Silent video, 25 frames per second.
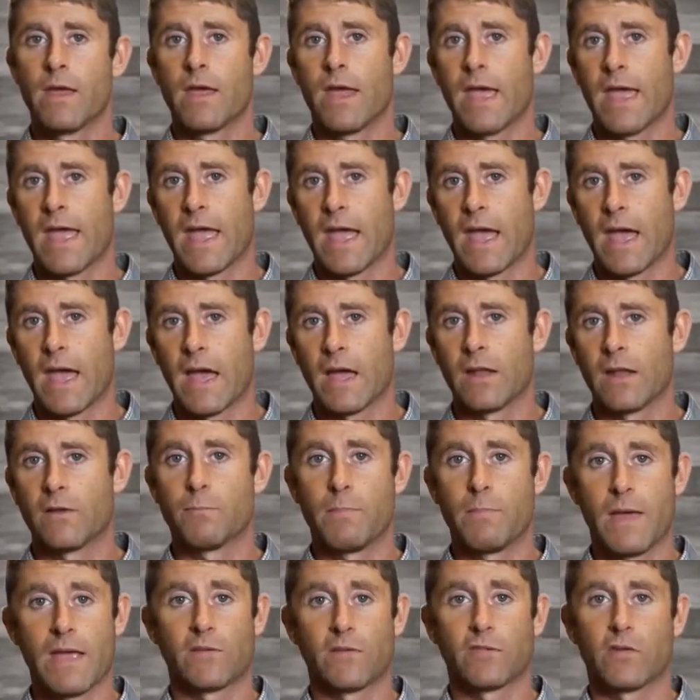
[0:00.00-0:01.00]
And
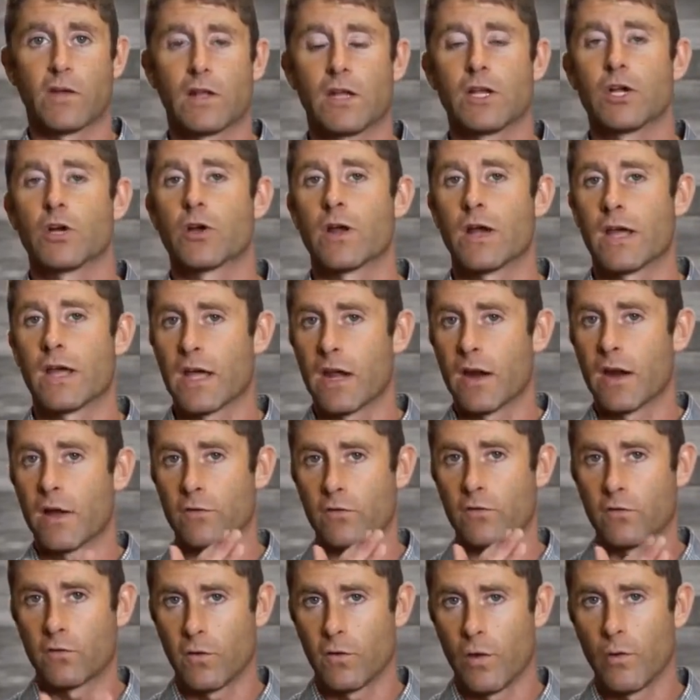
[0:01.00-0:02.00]
basically you're gonna get a
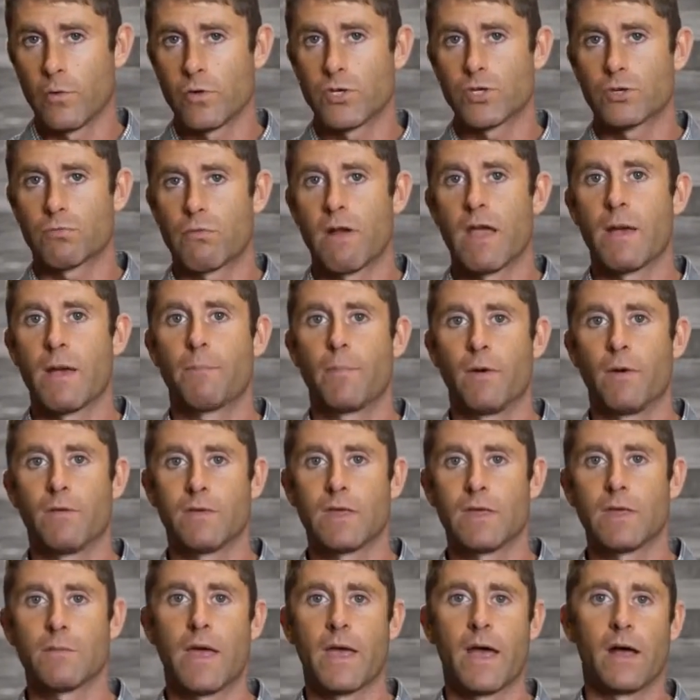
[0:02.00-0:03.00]
slow drip of
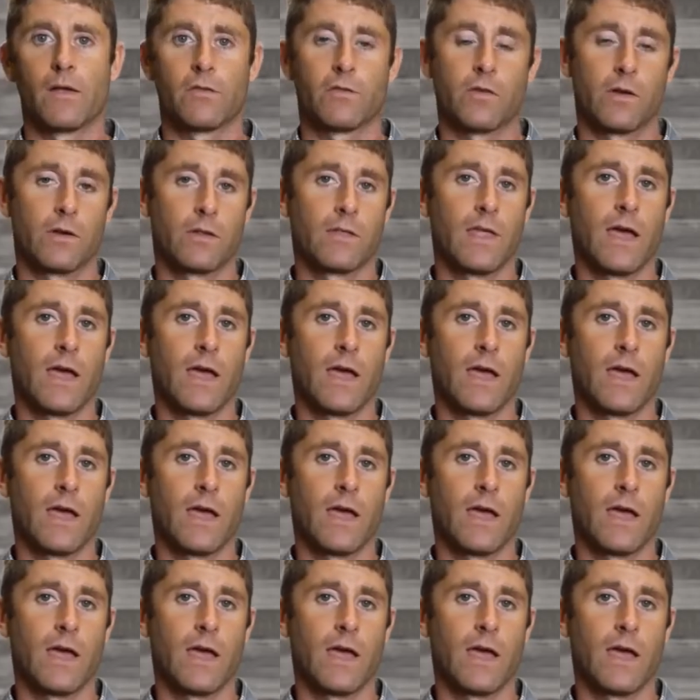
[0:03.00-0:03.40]
emails that,